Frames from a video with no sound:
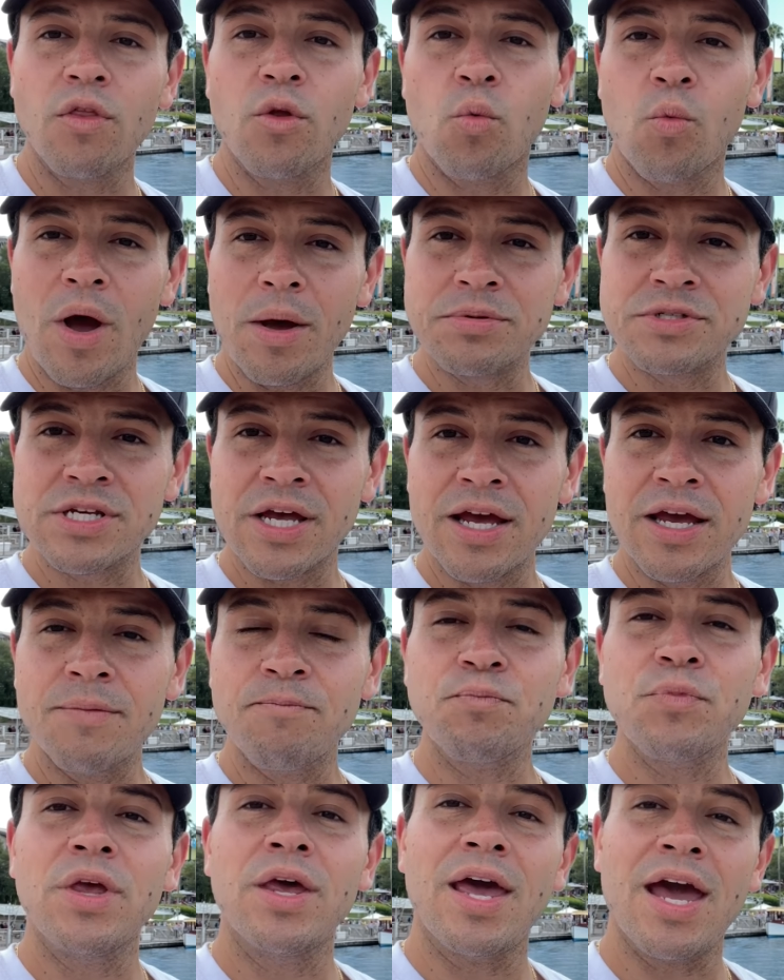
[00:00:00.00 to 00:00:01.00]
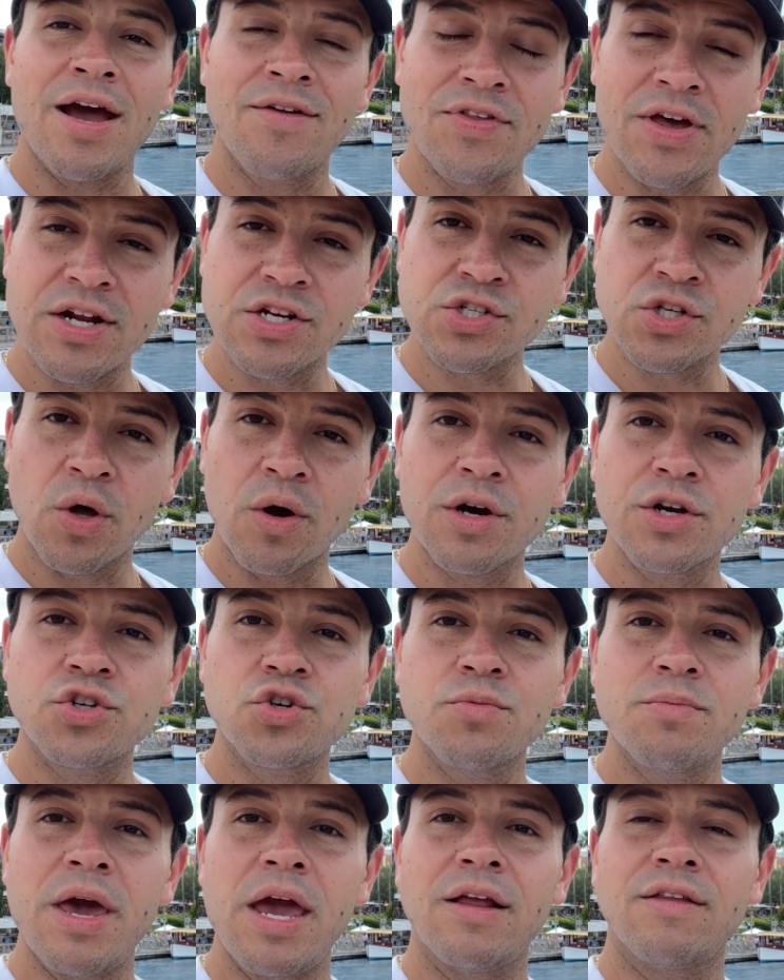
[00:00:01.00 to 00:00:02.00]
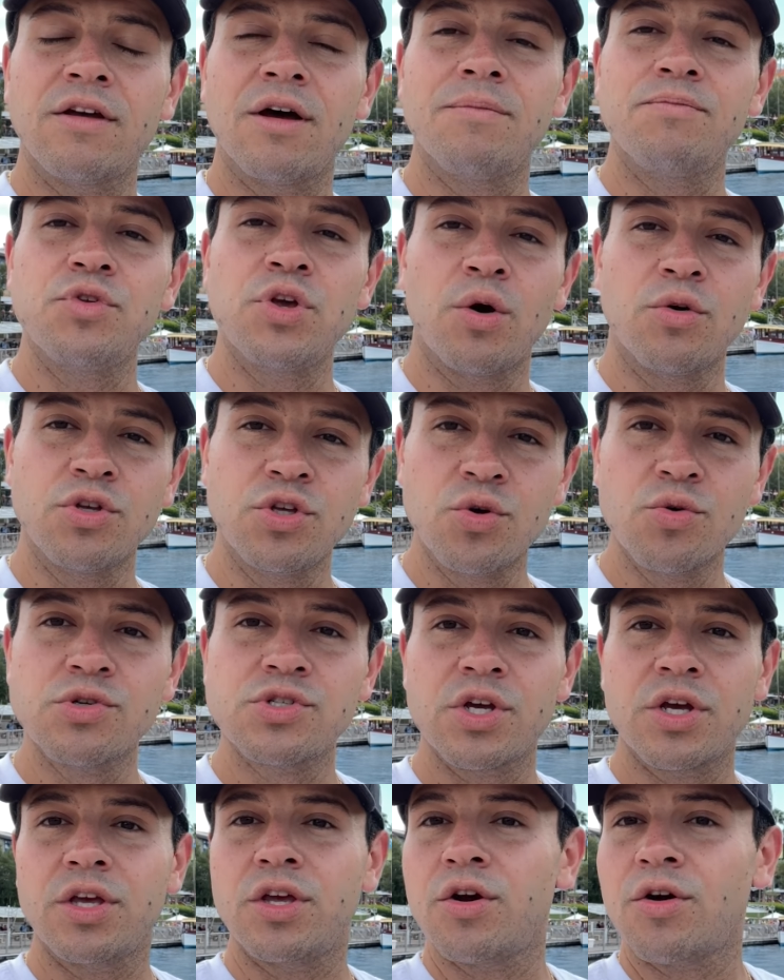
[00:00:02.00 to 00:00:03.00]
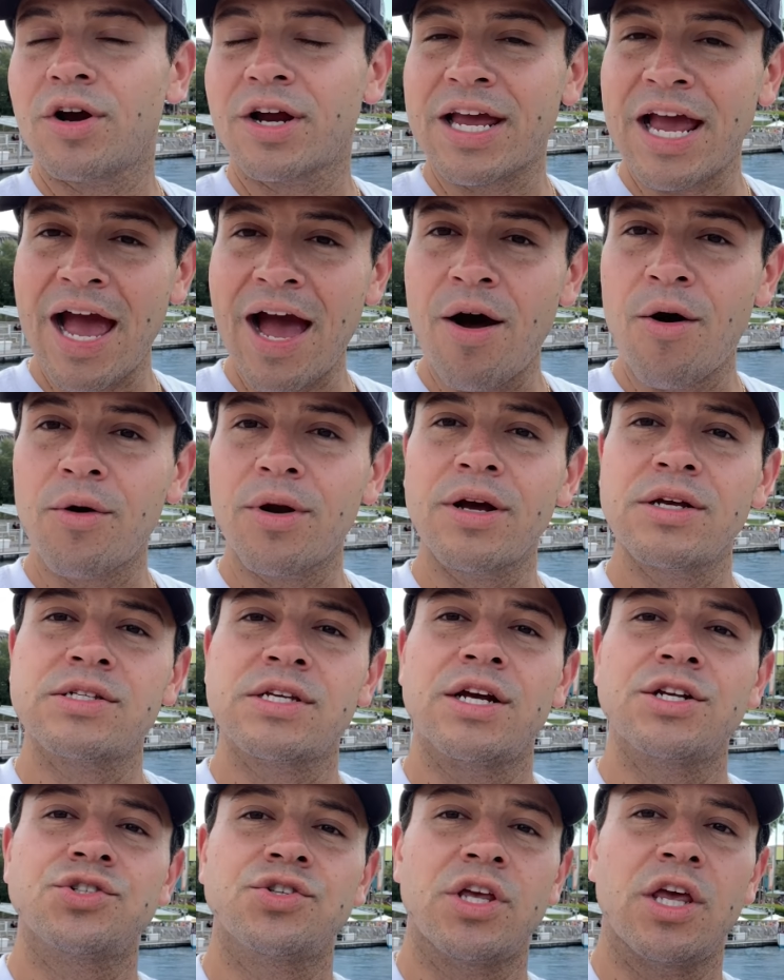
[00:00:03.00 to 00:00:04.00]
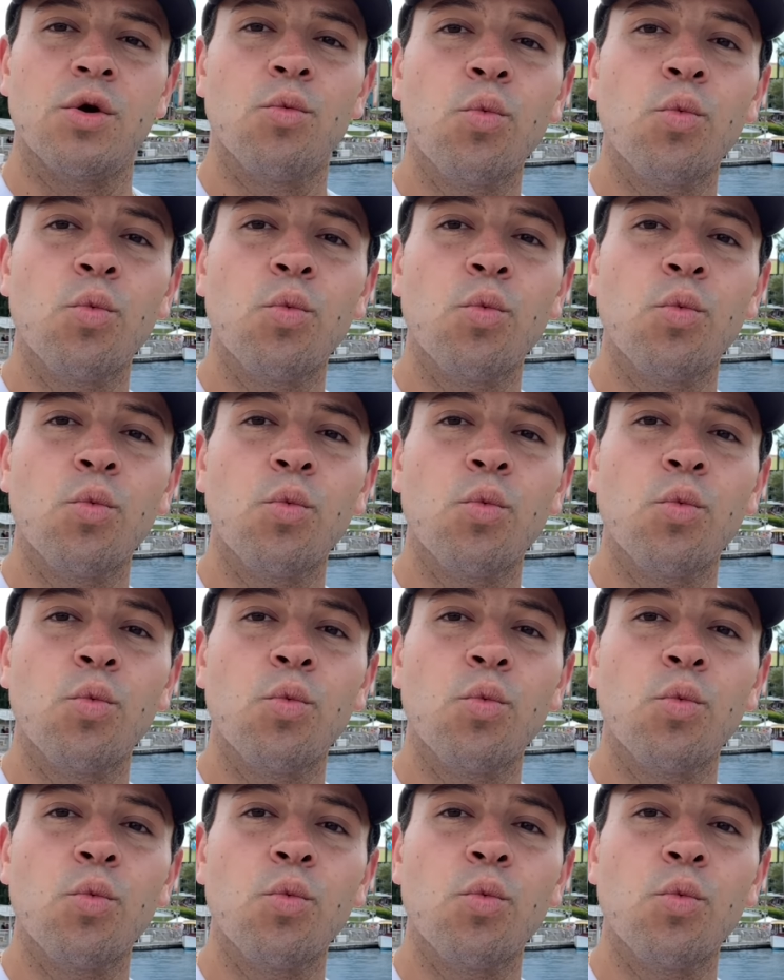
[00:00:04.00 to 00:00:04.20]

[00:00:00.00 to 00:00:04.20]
the website, and then as long as you make them, using your account, essentially it